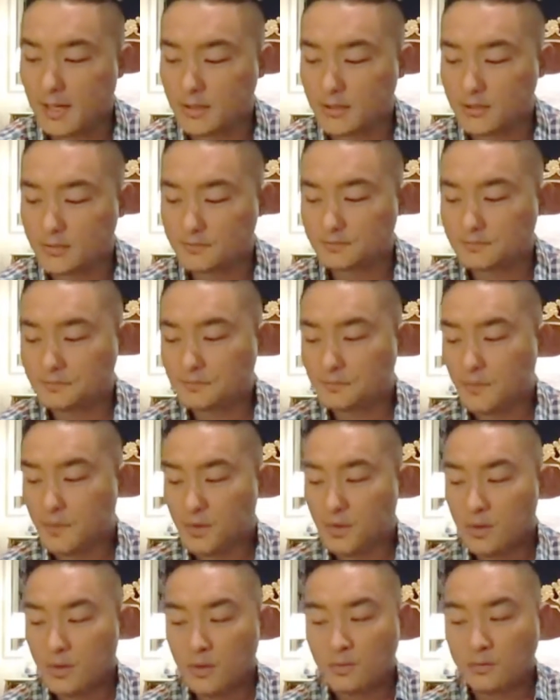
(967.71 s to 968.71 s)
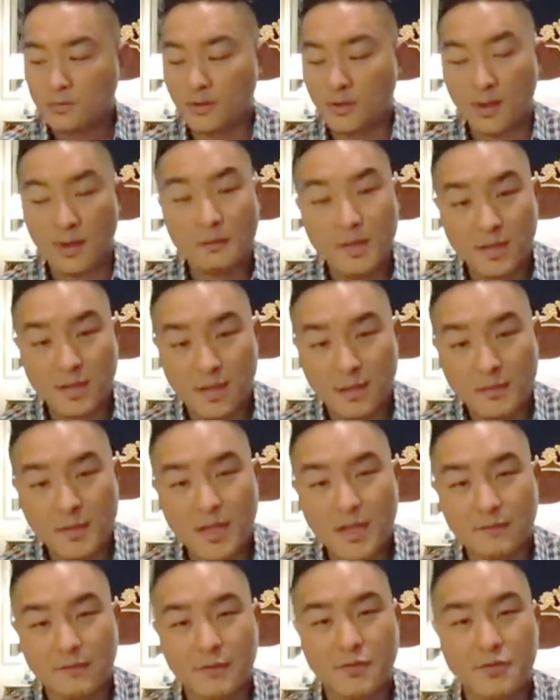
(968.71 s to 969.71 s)
My gosh. So
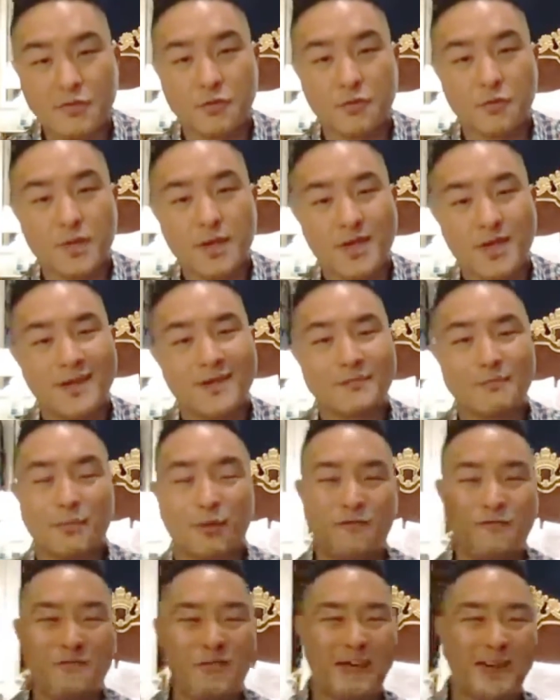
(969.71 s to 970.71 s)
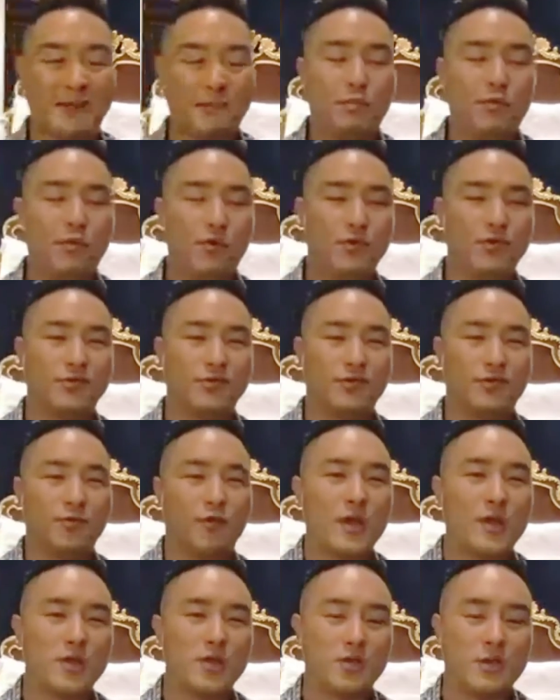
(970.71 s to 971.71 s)
let me let me give you three prophetic
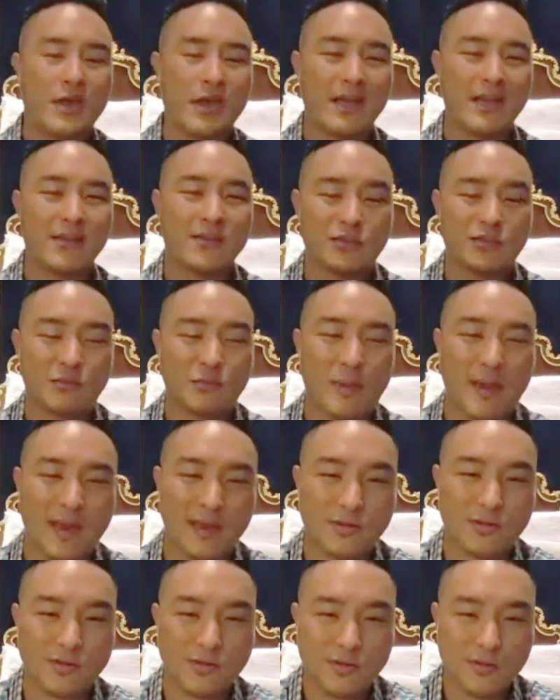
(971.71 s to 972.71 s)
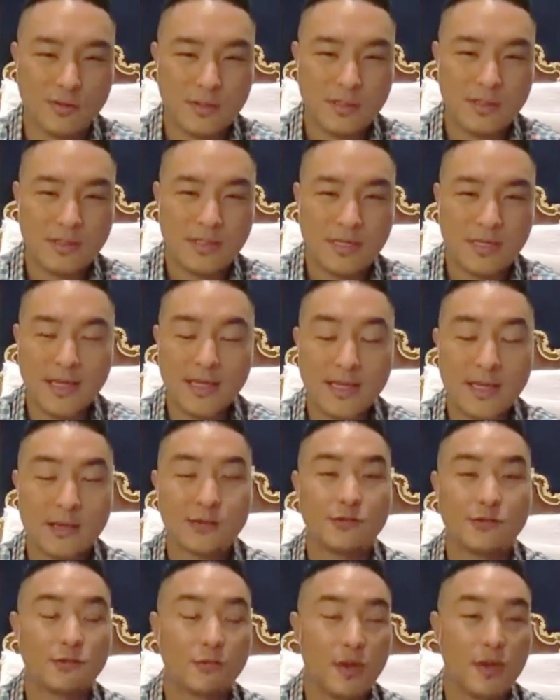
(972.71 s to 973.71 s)
points of what you can expect
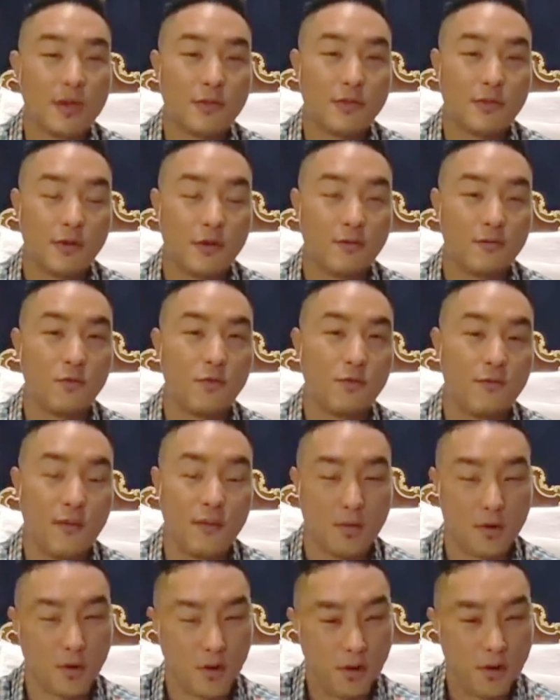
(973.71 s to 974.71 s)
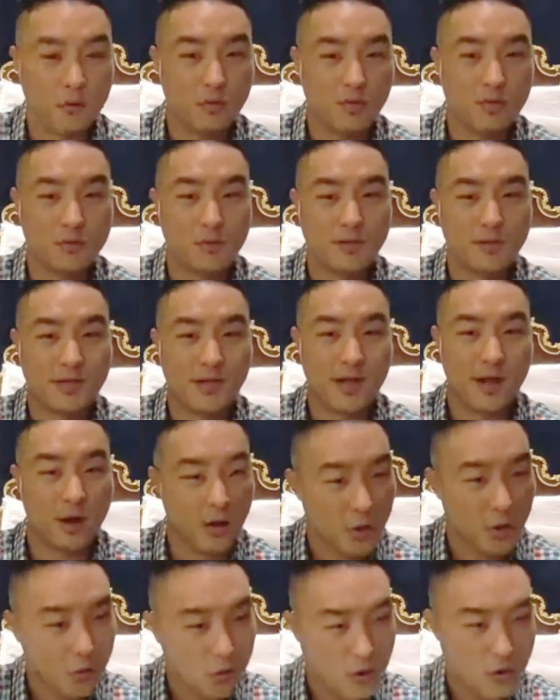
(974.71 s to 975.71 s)
in this month of November. Are you
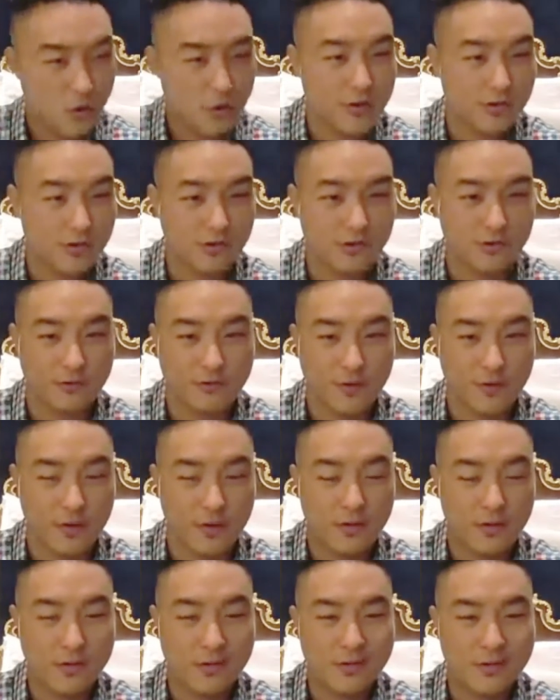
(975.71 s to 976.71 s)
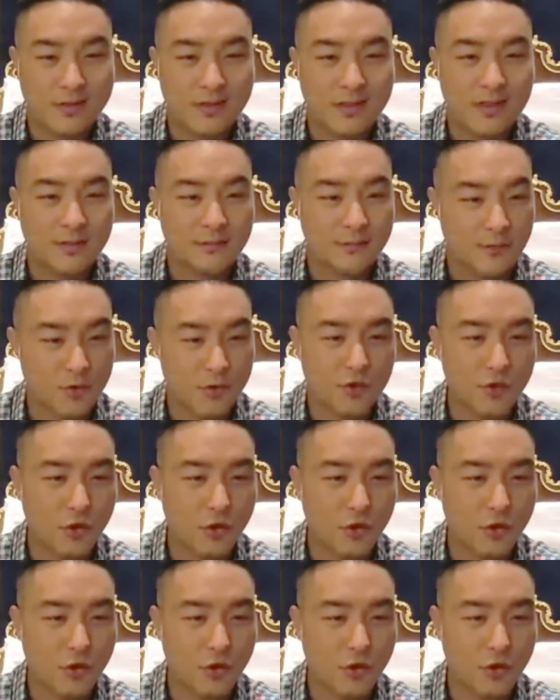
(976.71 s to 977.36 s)
with me today? Are you enjoying this so far?